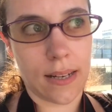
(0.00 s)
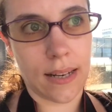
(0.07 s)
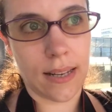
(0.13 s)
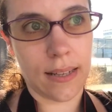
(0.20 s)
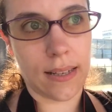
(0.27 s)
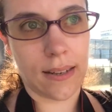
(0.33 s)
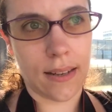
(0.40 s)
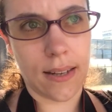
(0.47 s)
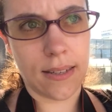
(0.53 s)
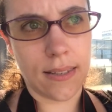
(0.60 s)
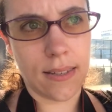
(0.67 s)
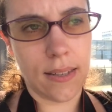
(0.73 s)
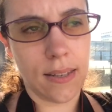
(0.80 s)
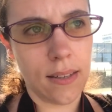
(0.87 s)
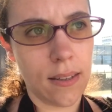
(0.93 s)
Like I
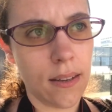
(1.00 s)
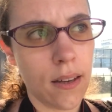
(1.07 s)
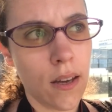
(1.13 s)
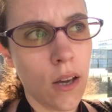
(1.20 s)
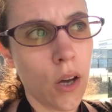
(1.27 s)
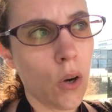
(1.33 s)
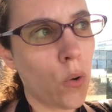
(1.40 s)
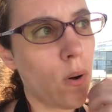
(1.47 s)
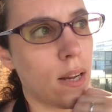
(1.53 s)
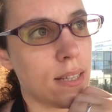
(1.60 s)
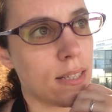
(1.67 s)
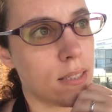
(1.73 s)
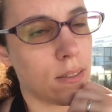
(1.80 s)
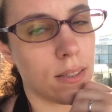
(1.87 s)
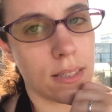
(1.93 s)
think, who else
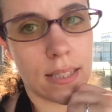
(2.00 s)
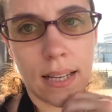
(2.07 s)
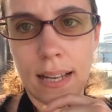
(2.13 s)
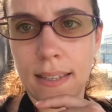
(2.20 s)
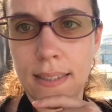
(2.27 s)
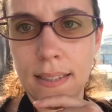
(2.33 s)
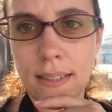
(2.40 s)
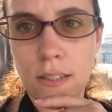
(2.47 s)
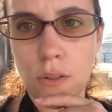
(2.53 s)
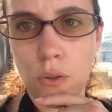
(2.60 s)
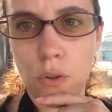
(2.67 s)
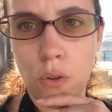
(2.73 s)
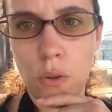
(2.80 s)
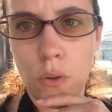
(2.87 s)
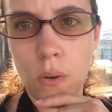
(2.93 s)
is doing that? I think the
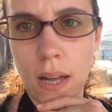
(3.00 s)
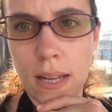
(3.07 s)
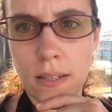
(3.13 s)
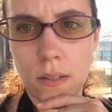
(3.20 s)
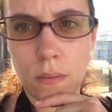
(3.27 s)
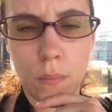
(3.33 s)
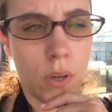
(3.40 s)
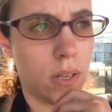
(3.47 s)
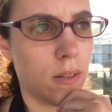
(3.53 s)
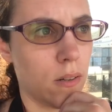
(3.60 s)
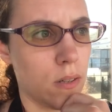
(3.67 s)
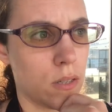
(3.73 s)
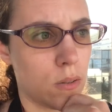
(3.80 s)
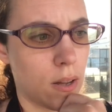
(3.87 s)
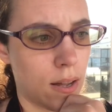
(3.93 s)
new Azon body
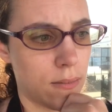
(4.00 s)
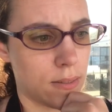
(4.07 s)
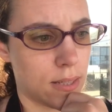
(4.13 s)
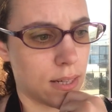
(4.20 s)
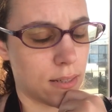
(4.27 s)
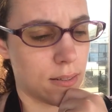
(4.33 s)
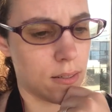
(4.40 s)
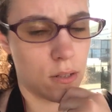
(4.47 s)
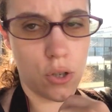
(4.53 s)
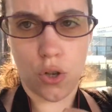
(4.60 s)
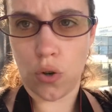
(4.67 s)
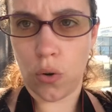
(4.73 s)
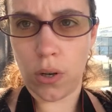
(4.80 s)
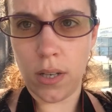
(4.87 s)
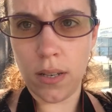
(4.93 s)
also has that
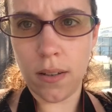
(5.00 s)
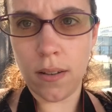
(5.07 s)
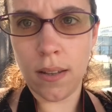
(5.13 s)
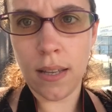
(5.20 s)
joint.